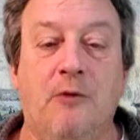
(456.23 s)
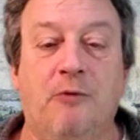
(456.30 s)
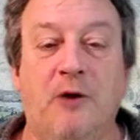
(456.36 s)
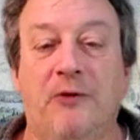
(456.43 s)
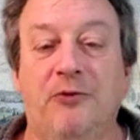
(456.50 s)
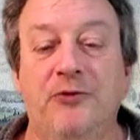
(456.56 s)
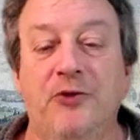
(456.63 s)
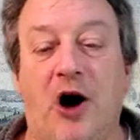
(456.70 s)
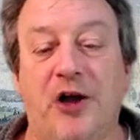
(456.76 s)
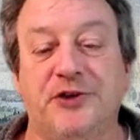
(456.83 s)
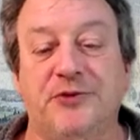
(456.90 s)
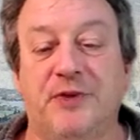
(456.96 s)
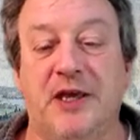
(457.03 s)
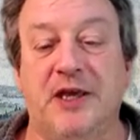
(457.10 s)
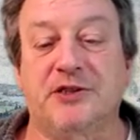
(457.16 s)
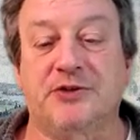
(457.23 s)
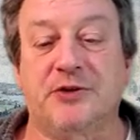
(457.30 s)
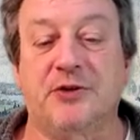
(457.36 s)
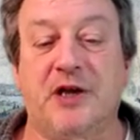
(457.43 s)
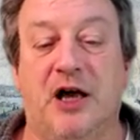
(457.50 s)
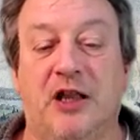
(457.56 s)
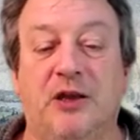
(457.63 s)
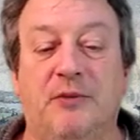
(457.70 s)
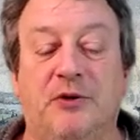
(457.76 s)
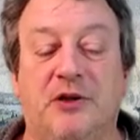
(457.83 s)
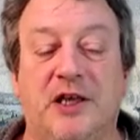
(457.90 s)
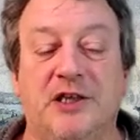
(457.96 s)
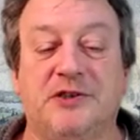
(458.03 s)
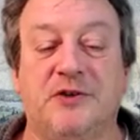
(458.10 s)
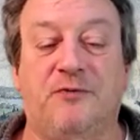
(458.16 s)
while not being so
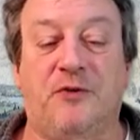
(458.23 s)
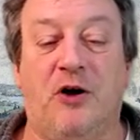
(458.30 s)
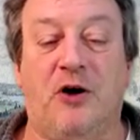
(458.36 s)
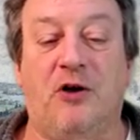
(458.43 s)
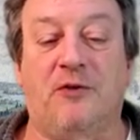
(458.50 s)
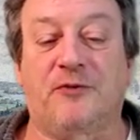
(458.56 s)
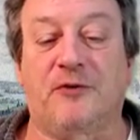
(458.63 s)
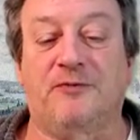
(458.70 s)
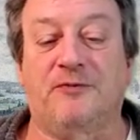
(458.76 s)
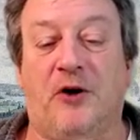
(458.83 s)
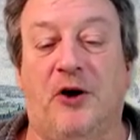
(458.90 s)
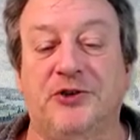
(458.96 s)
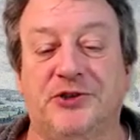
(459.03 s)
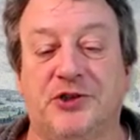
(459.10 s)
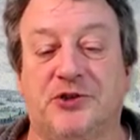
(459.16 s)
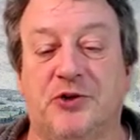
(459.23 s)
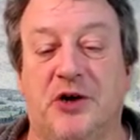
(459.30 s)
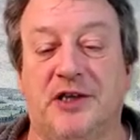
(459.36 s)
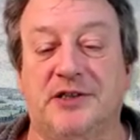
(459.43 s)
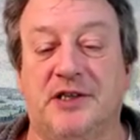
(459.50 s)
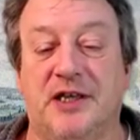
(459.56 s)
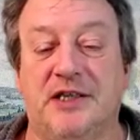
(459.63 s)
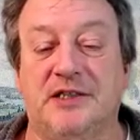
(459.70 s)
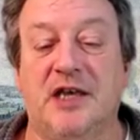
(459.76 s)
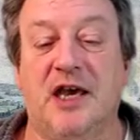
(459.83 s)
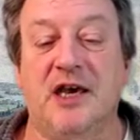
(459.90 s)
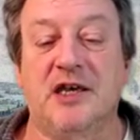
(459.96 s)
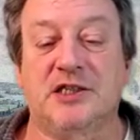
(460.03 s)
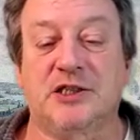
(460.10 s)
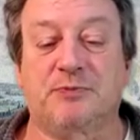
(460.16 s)
gullible as to fall for false atrocities
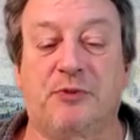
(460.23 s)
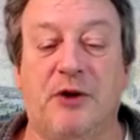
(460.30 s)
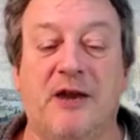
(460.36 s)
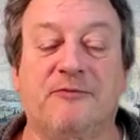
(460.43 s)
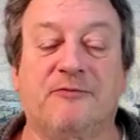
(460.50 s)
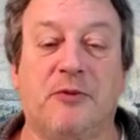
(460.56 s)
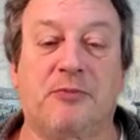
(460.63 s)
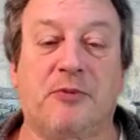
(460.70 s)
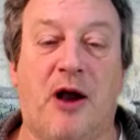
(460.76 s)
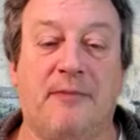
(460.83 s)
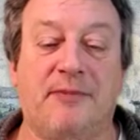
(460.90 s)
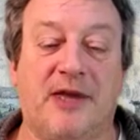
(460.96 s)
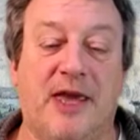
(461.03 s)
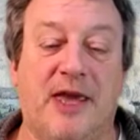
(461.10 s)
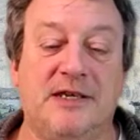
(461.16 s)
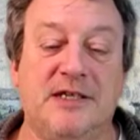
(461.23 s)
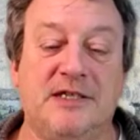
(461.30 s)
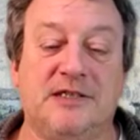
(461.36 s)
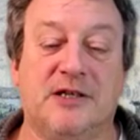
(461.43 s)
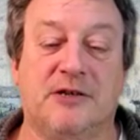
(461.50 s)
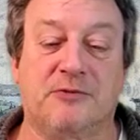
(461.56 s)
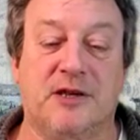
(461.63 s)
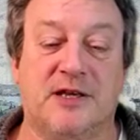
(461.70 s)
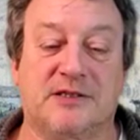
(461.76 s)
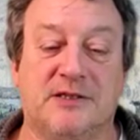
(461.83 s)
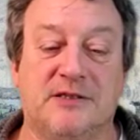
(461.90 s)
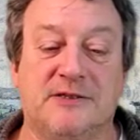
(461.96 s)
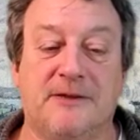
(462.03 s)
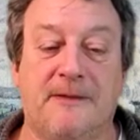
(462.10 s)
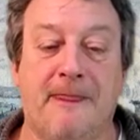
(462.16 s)
spread for propagandistic
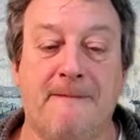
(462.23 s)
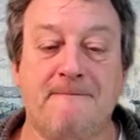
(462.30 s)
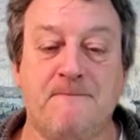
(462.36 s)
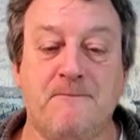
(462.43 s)
reasons.